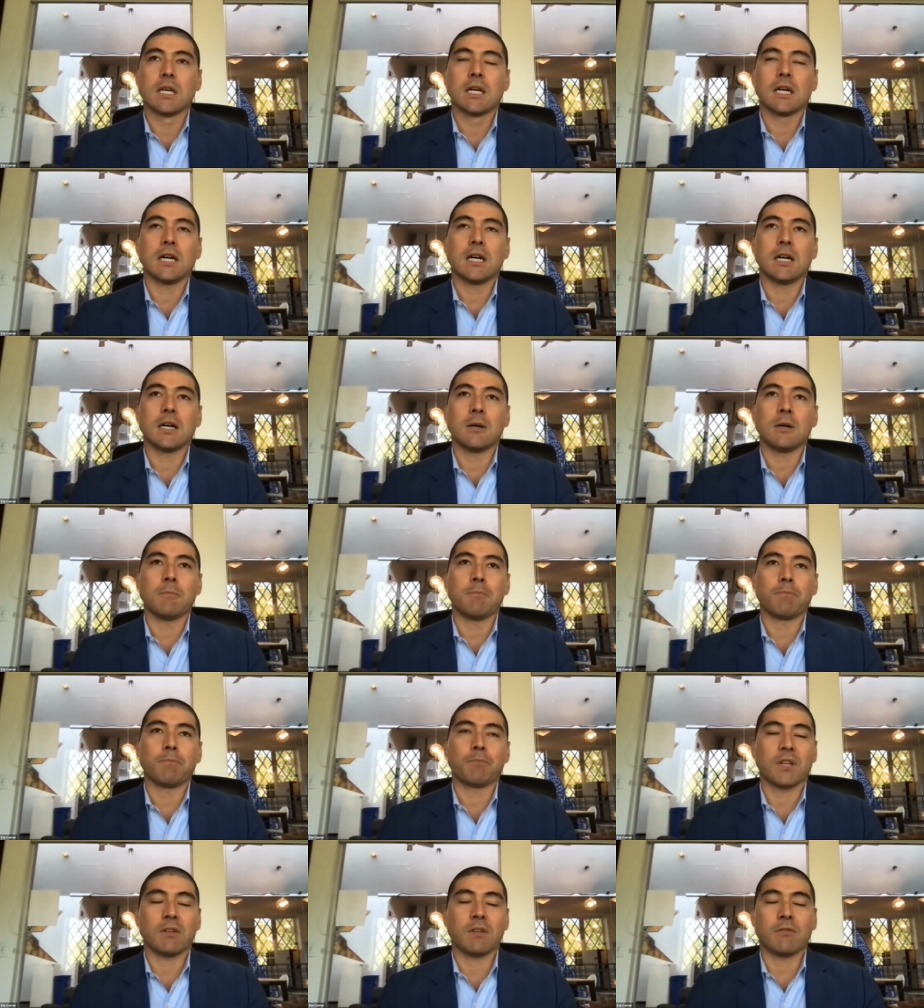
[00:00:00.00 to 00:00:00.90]

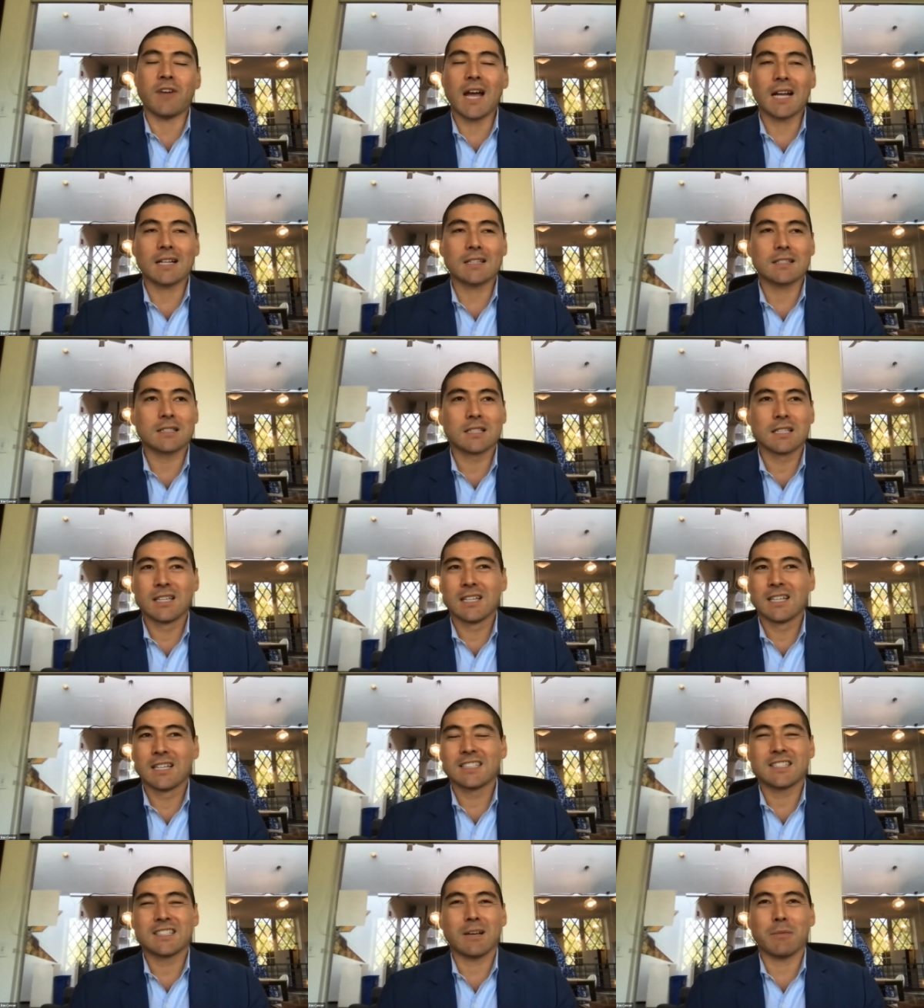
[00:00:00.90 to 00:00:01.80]
In fact,
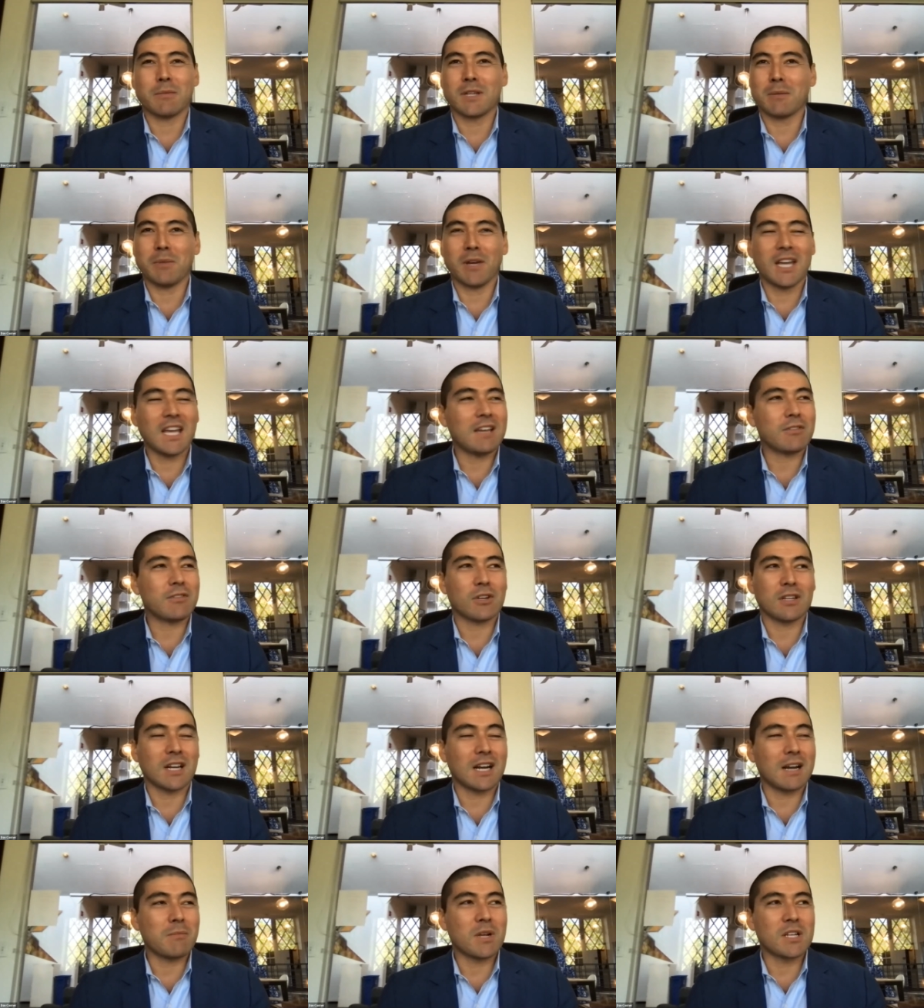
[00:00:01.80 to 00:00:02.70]
some of the behavior
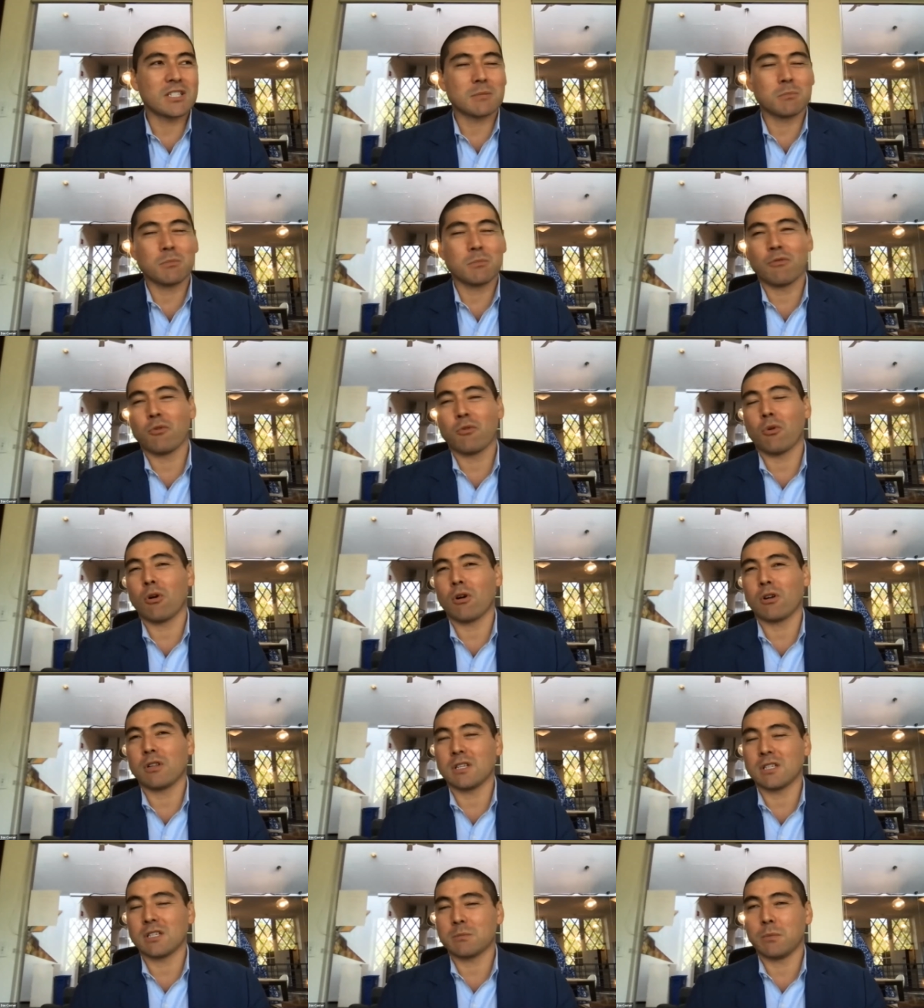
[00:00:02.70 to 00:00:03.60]
that I mentioned
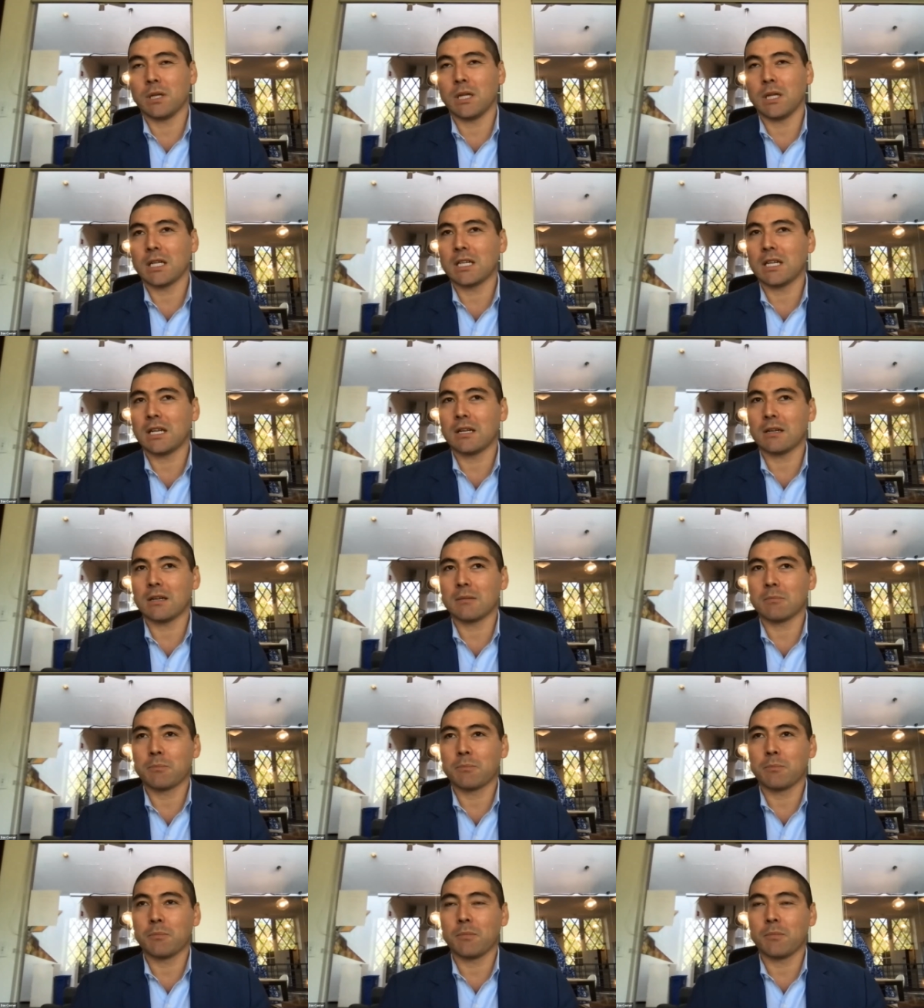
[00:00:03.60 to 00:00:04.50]
before, this malignant
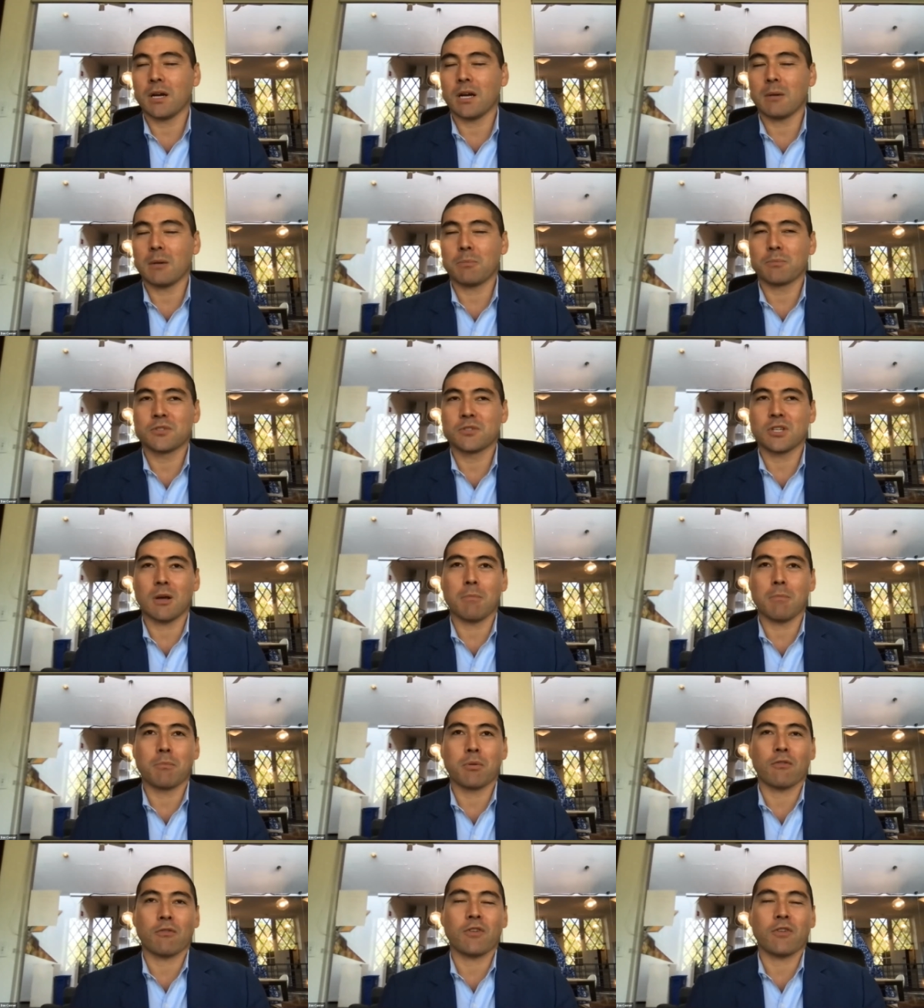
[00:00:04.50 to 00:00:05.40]

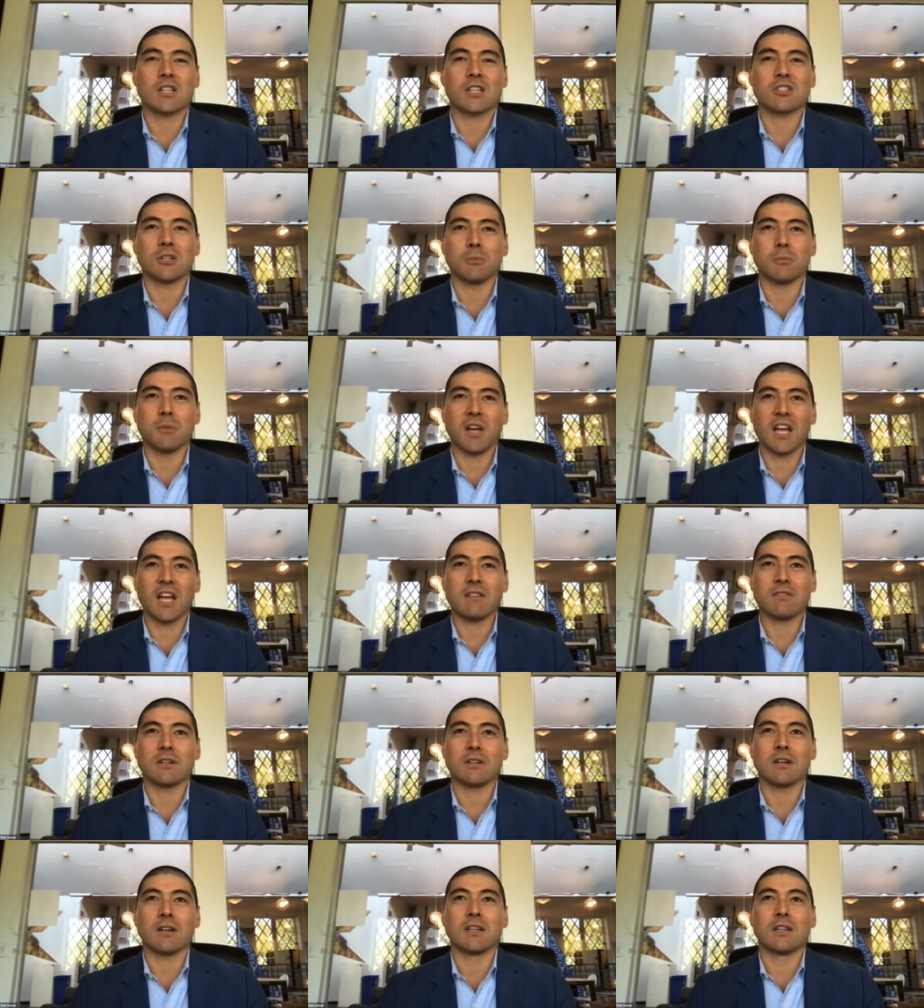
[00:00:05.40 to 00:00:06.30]
sub-professional
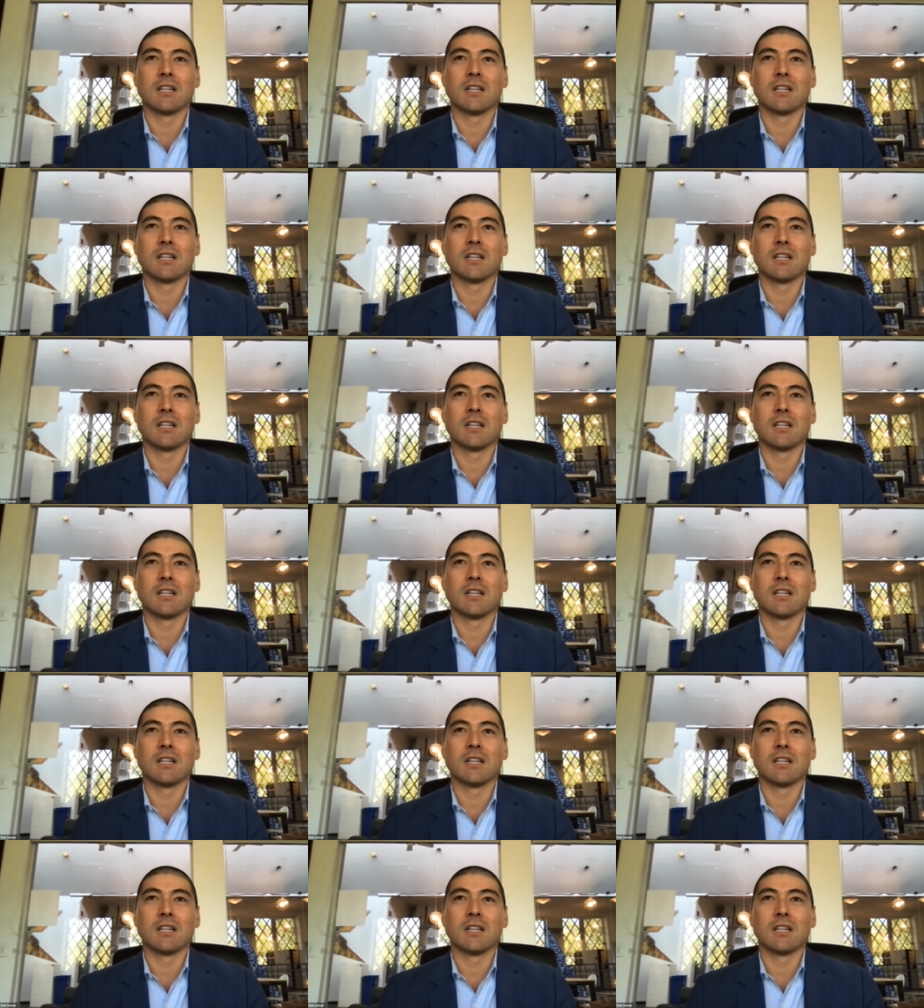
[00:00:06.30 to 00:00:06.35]
behavior,